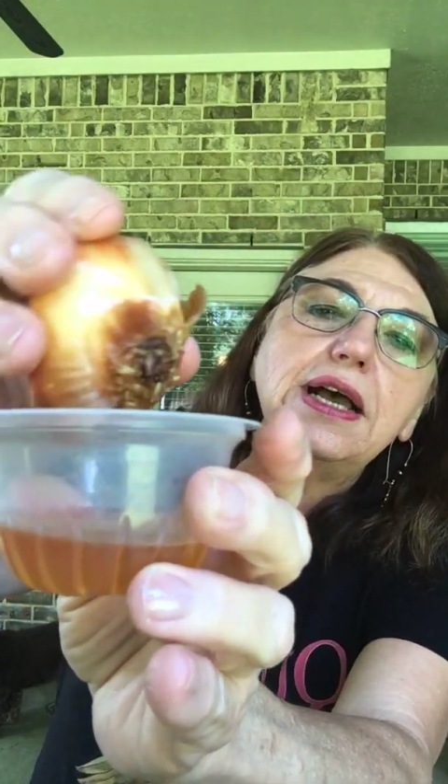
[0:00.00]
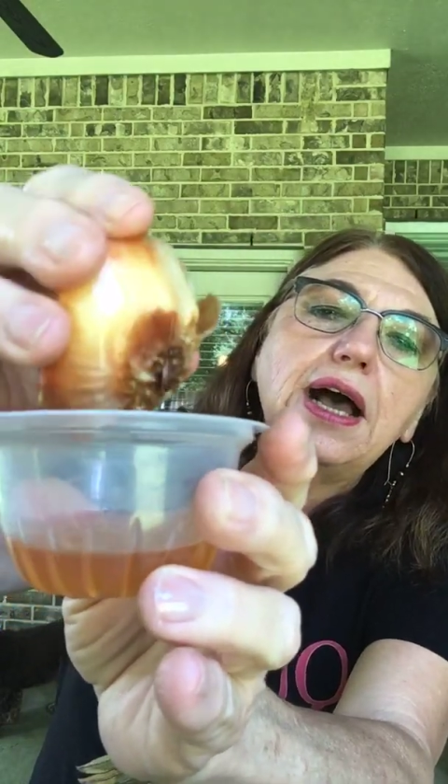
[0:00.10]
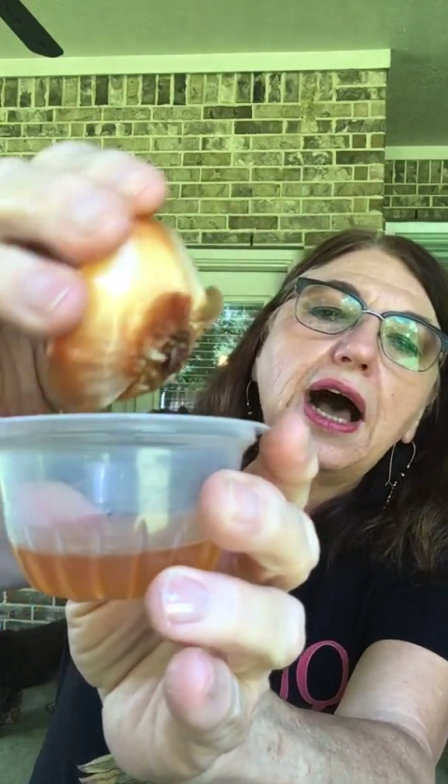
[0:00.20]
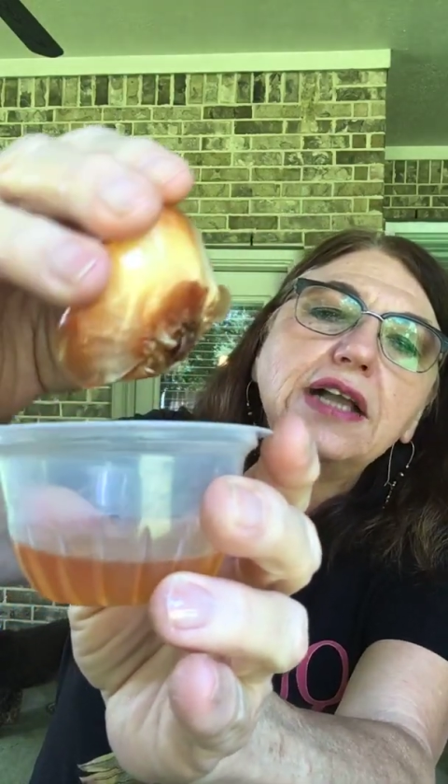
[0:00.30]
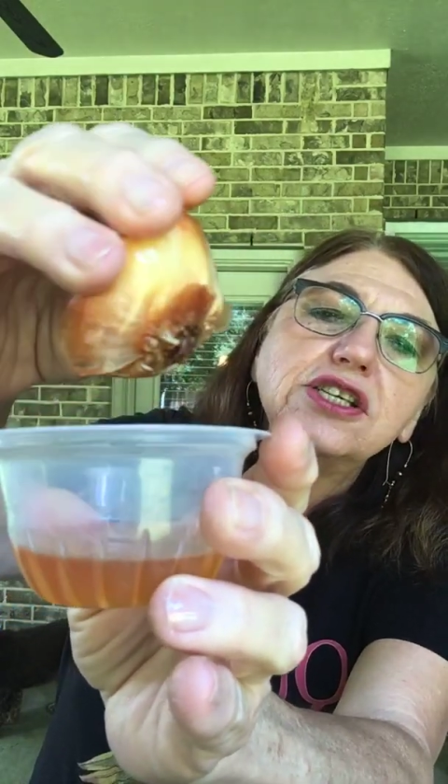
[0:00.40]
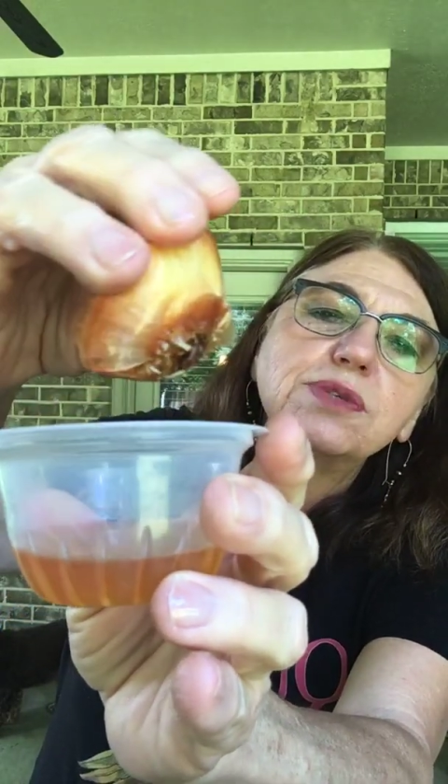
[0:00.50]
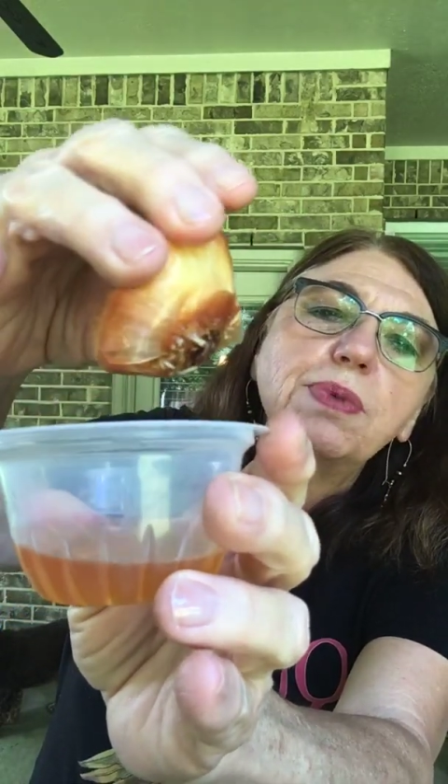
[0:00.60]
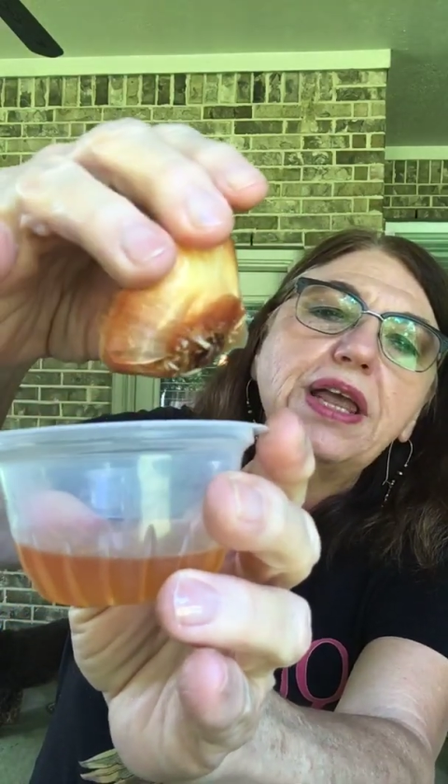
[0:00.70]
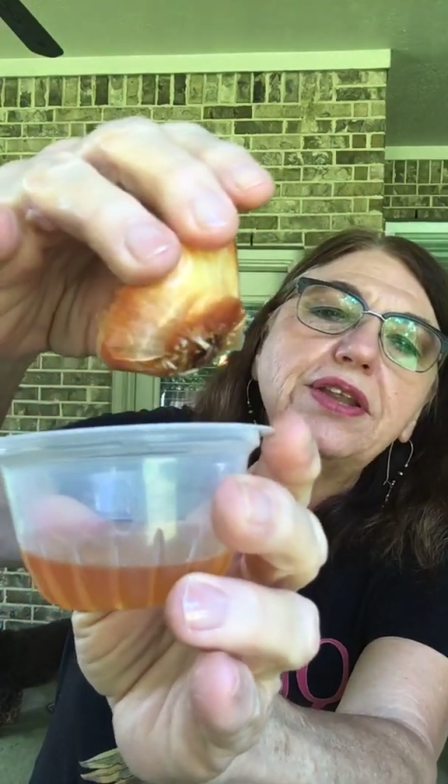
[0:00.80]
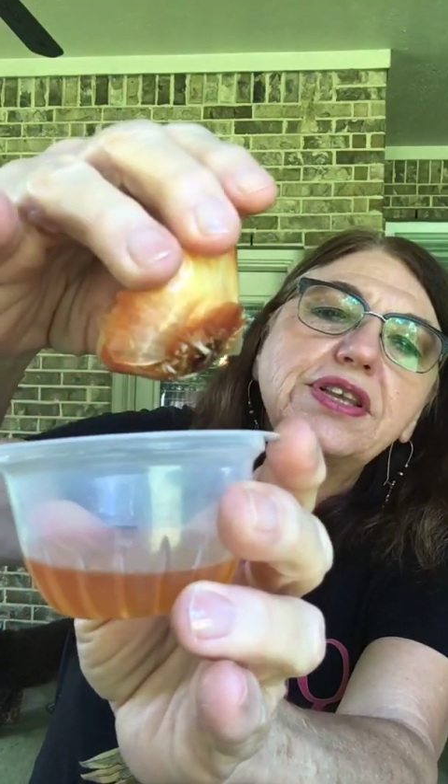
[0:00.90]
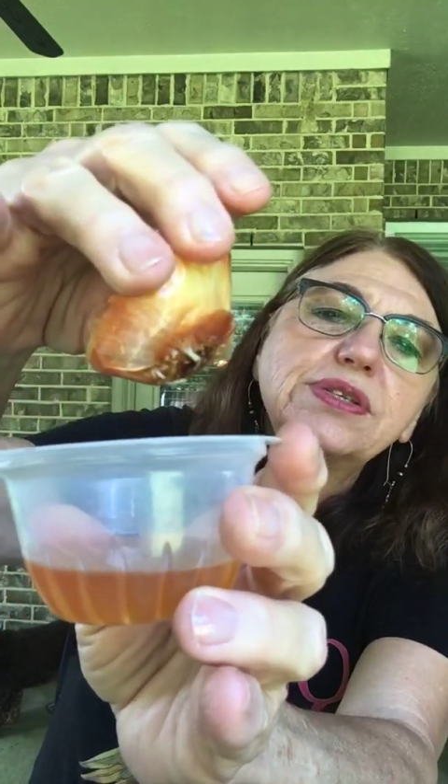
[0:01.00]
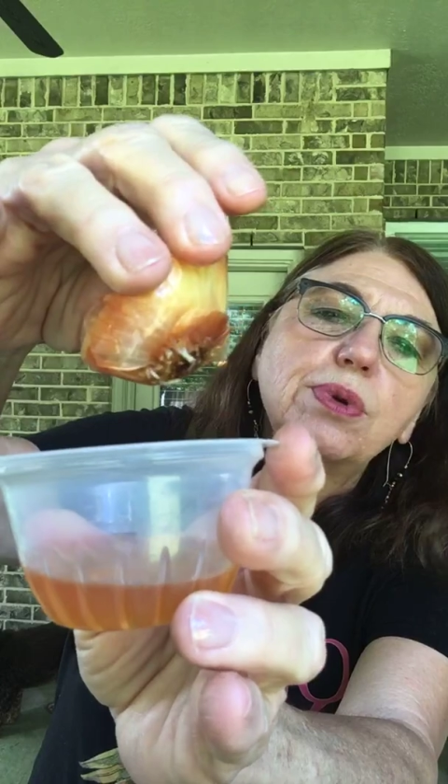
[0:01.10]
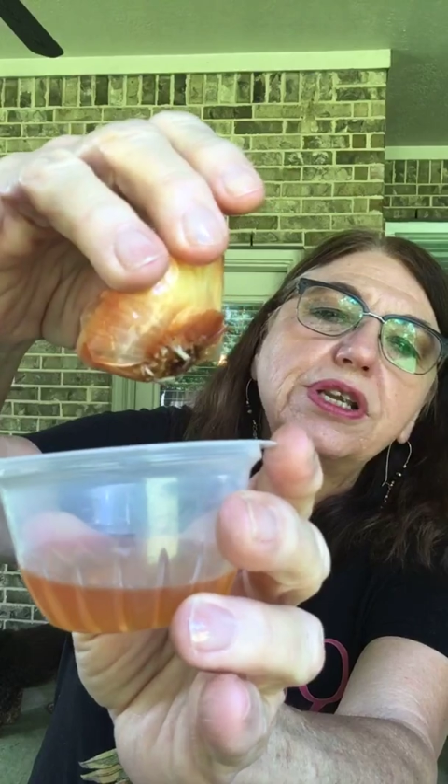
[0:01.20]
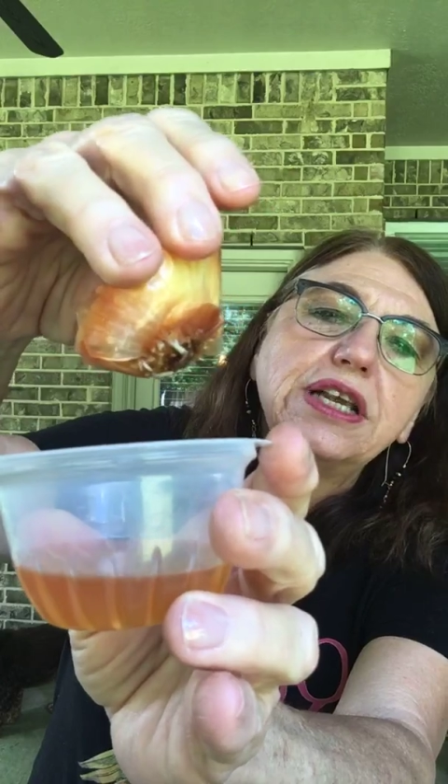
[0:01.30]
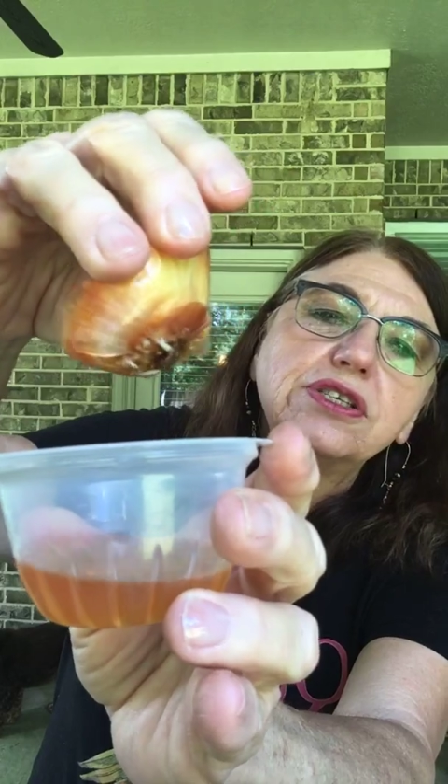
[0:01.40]
I just planted this one
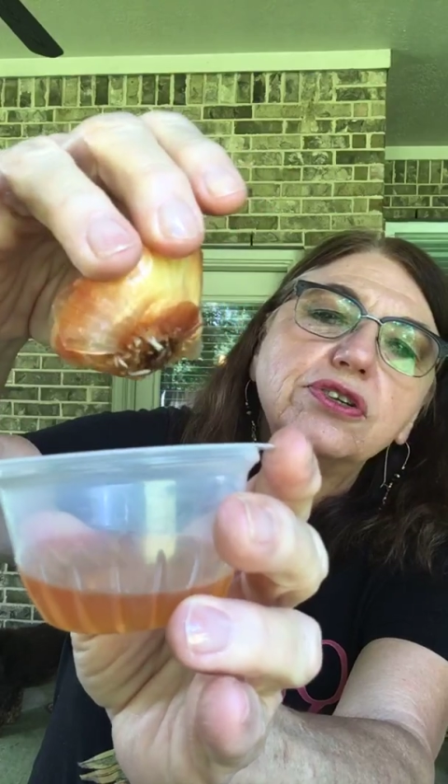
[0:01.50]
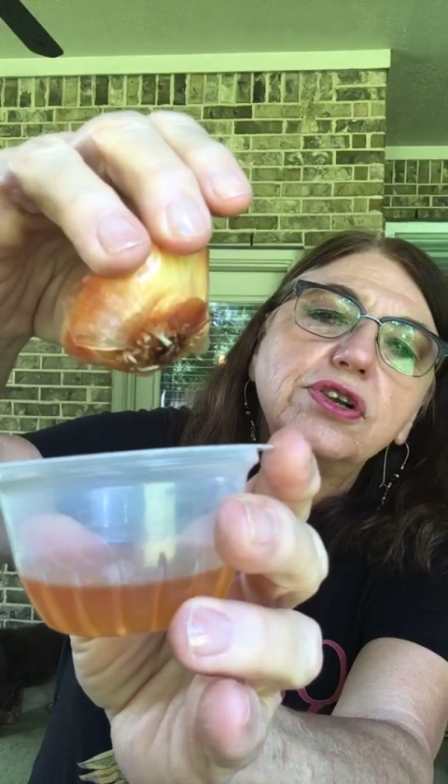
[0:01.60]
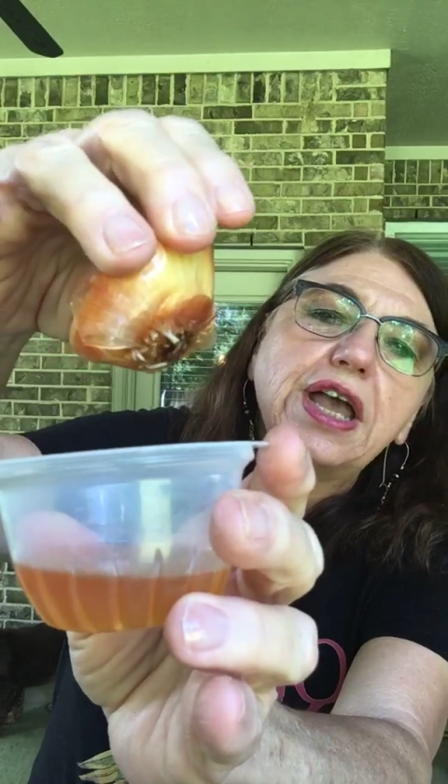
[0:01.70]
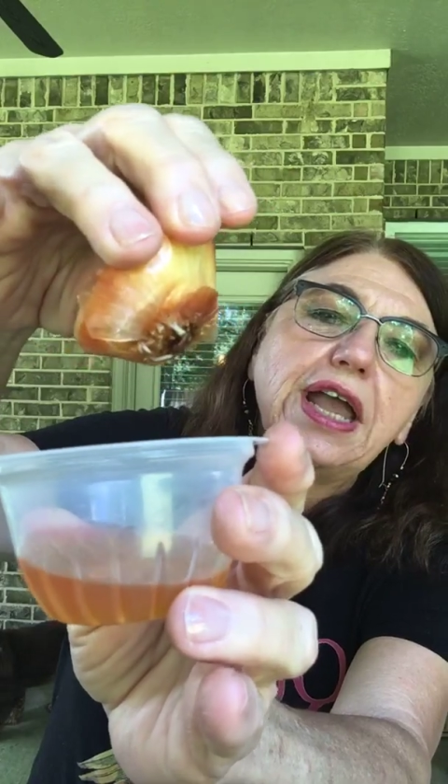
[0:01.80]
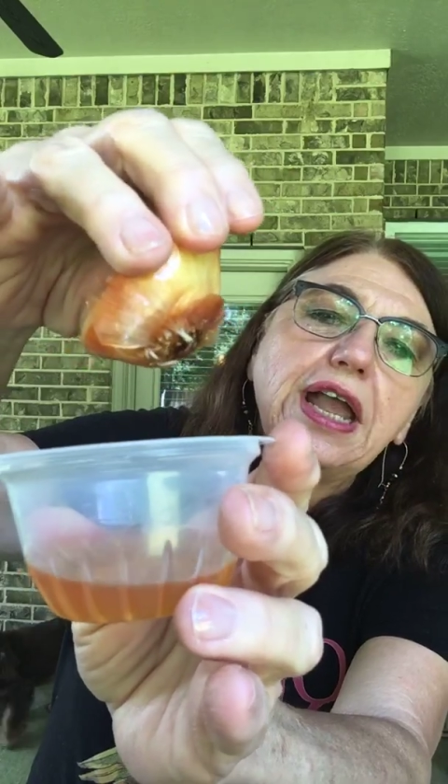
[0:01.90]
yesterday,